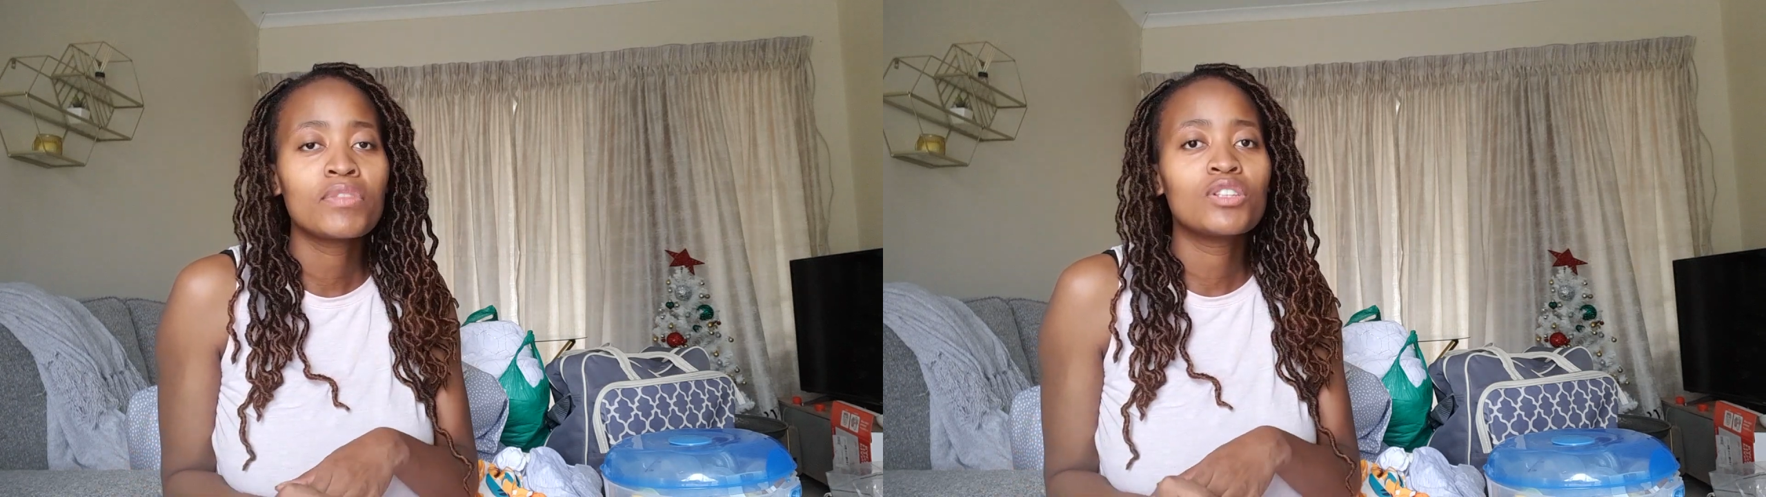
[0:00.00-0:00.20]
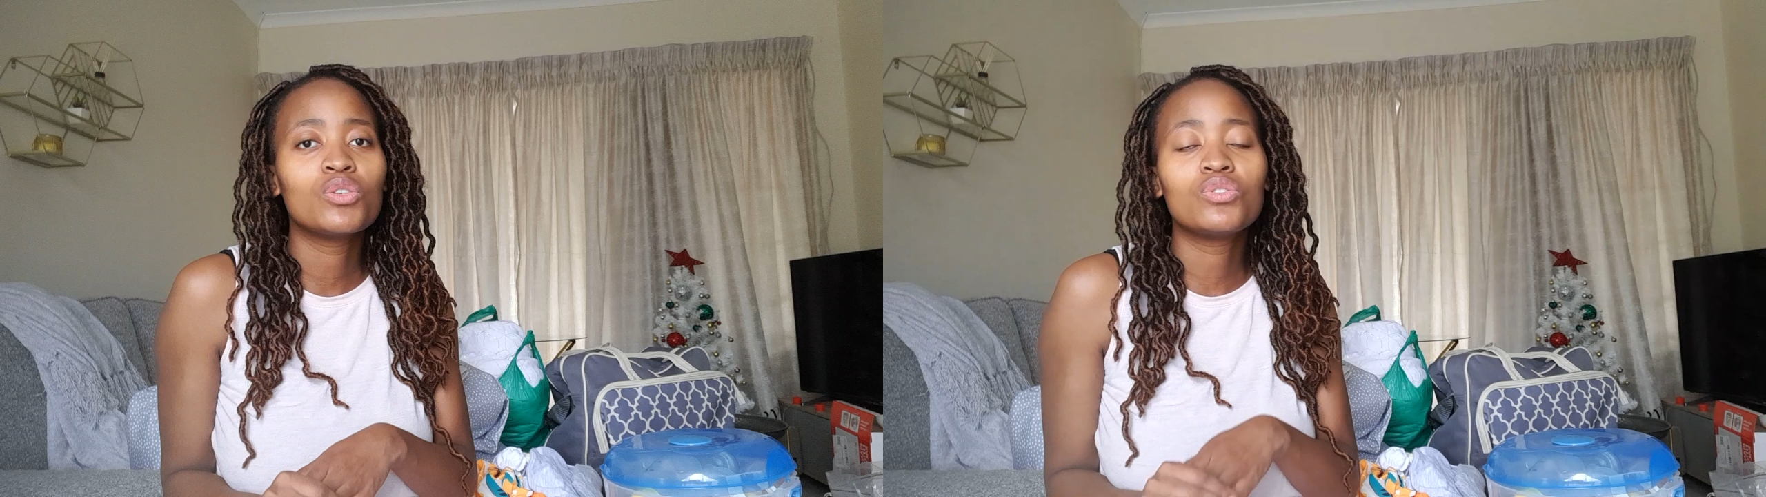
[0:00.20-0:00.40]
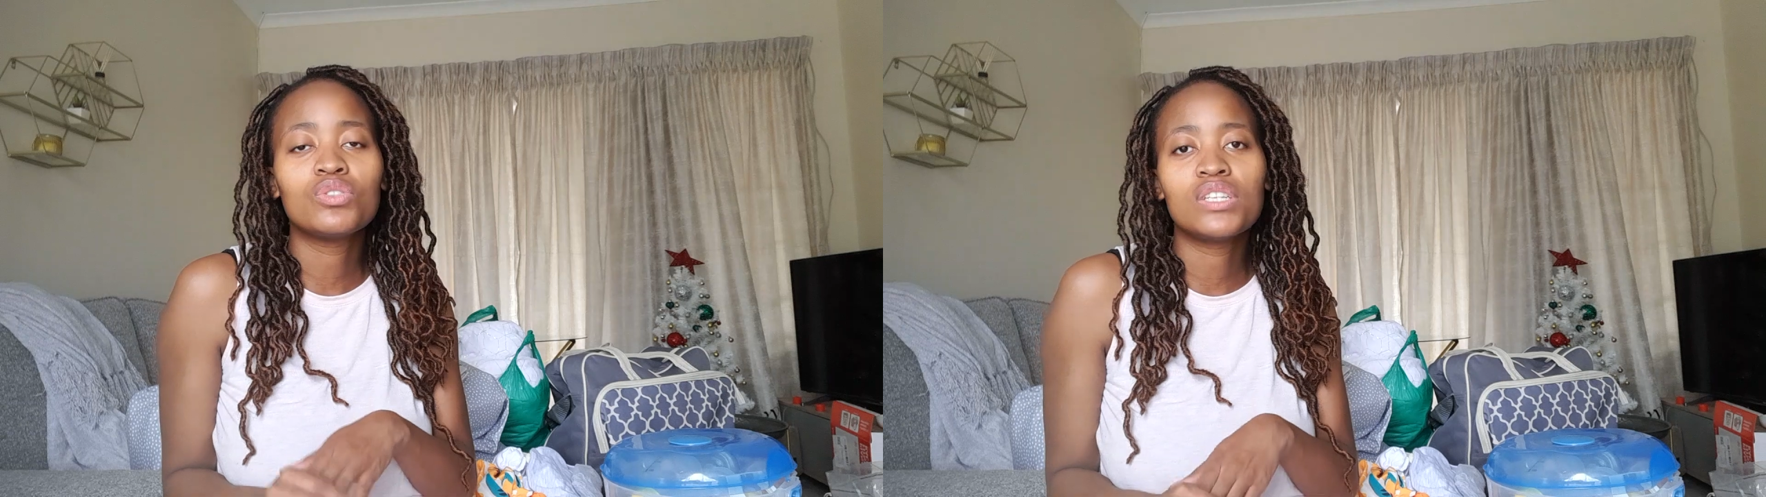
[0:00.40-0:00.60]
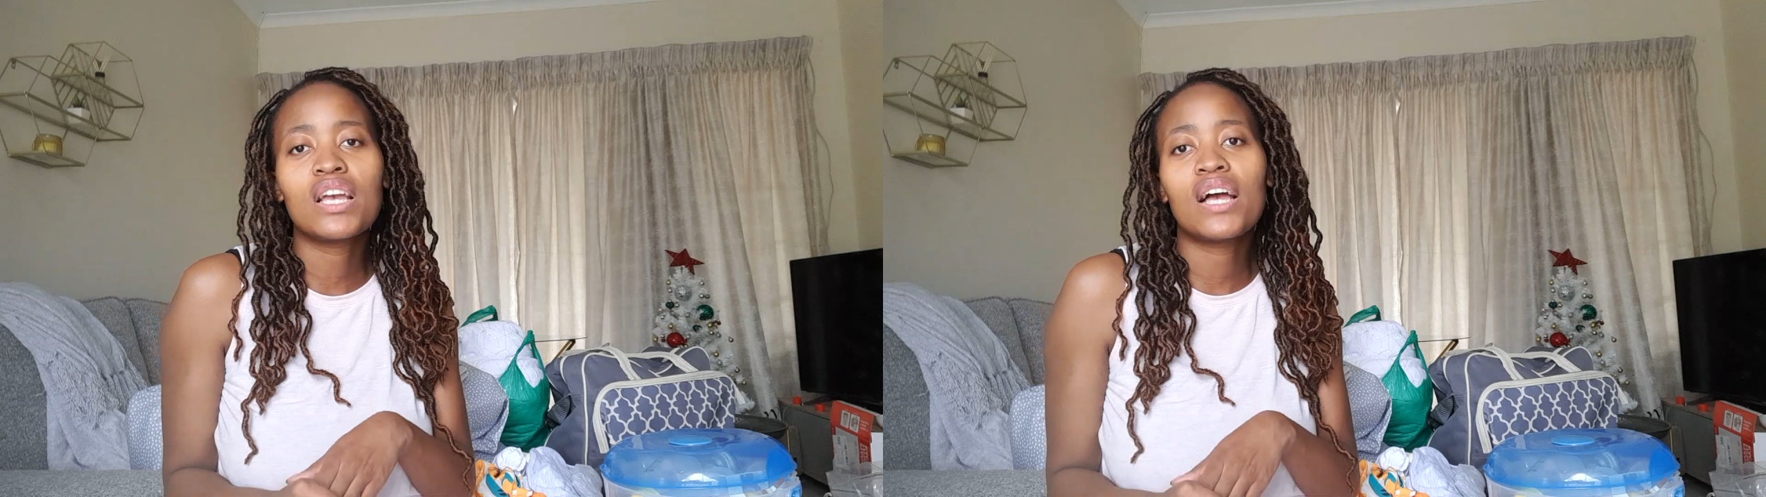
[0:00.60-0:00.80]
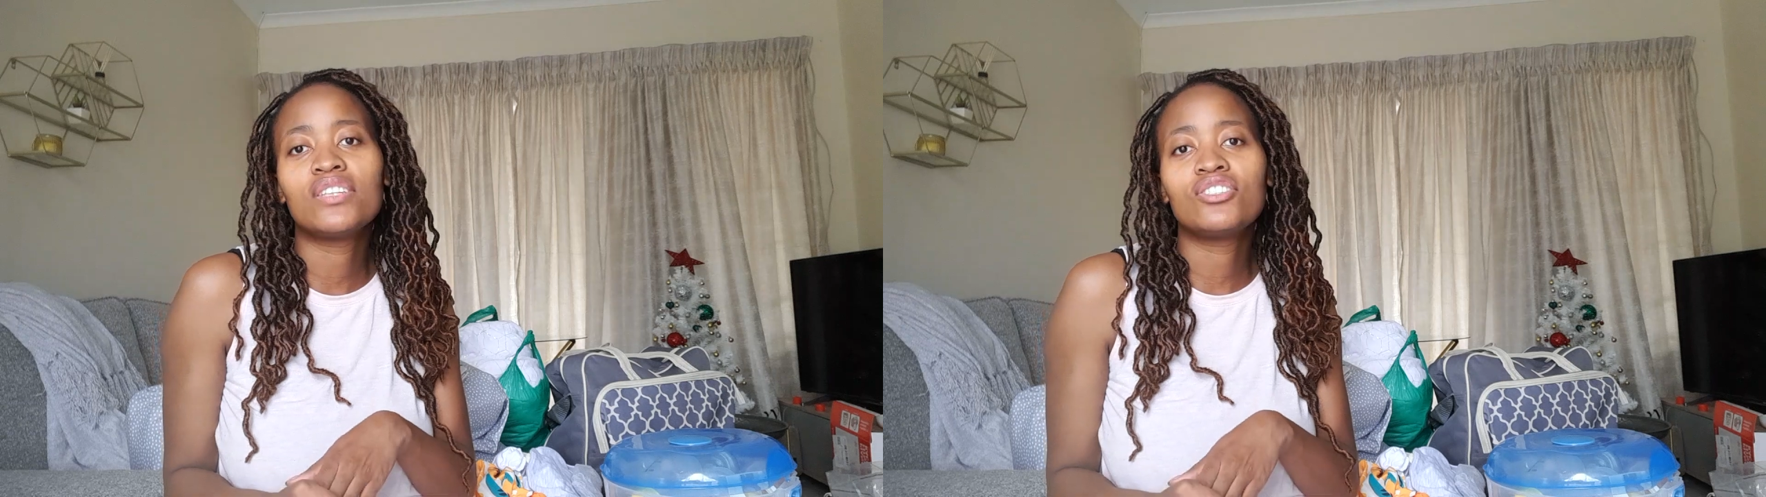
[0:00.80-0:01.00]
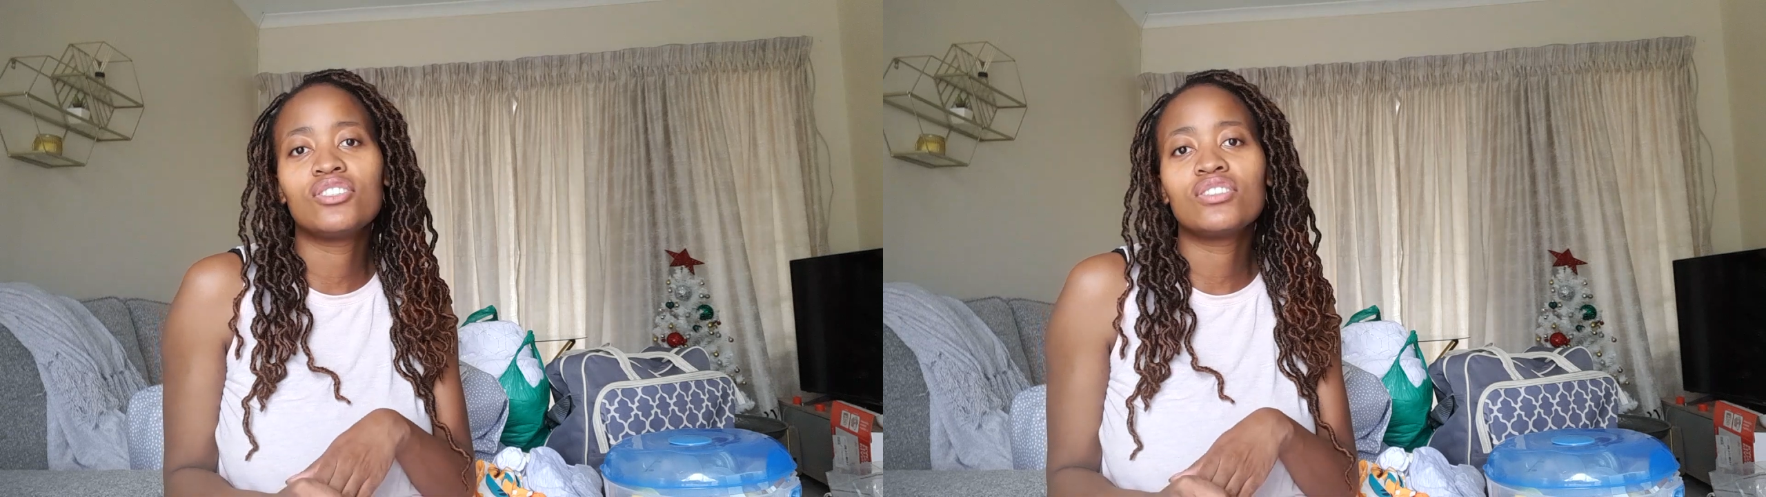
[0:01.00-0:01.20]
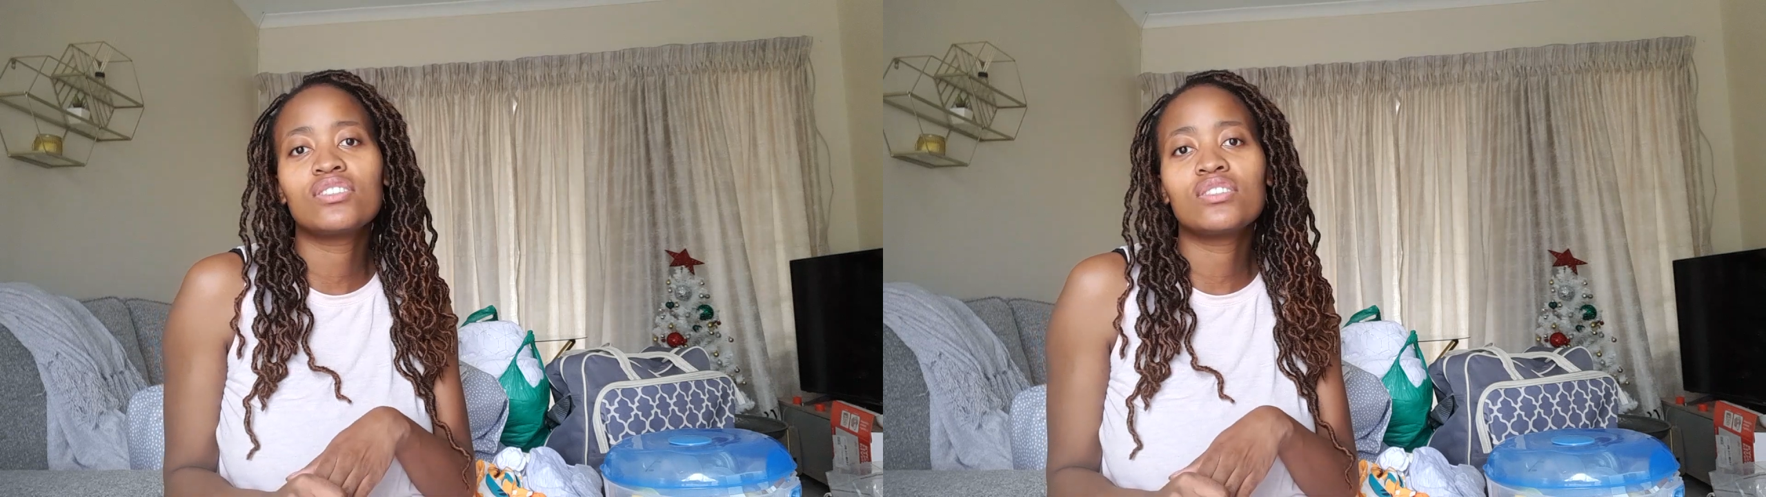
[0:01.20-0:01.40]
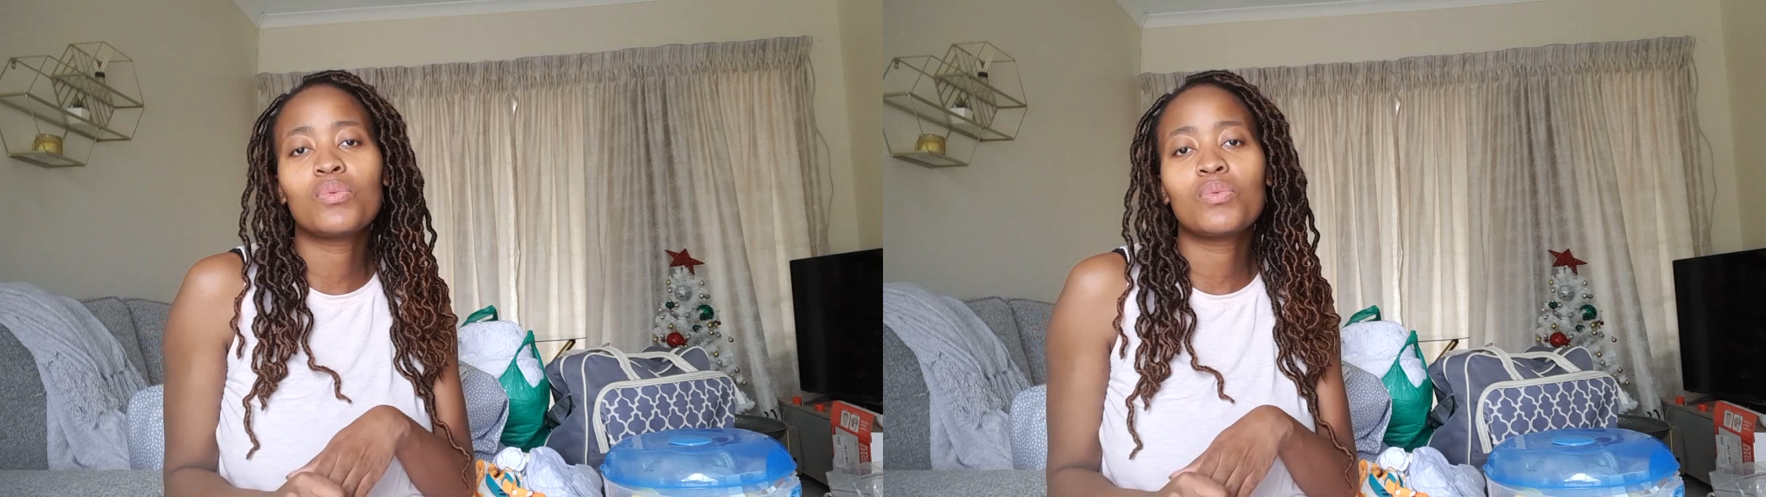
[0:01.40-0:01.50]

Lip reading: So today I just